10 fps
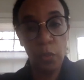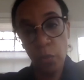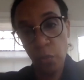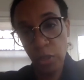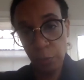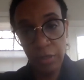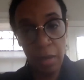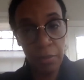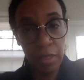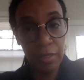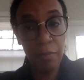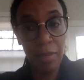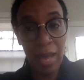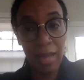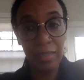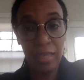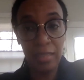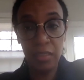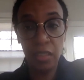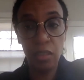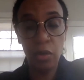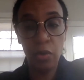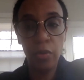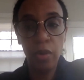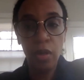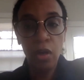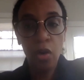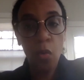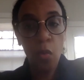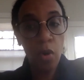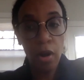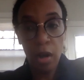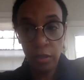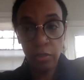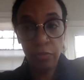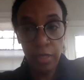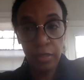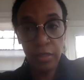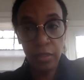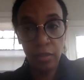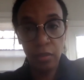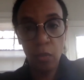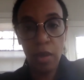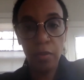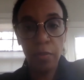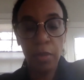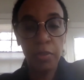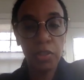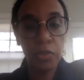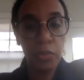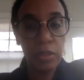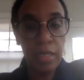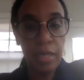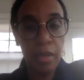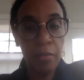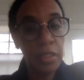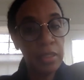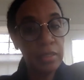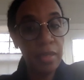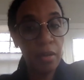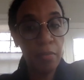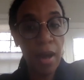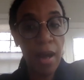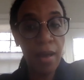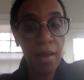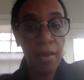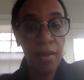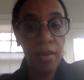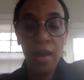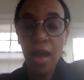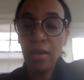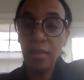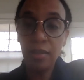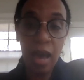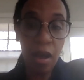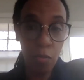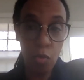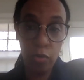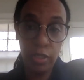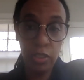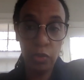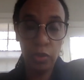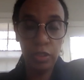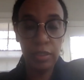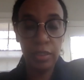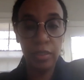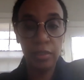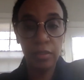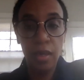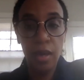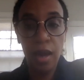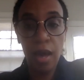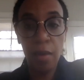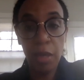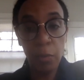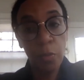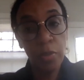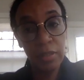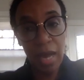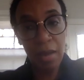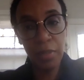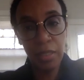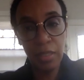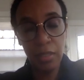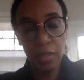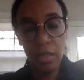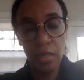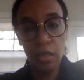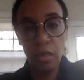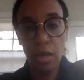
was predominantly Black and Latino, were underfunded, while the public schools in neighborhoods nearby had a lot more resources and were predominantly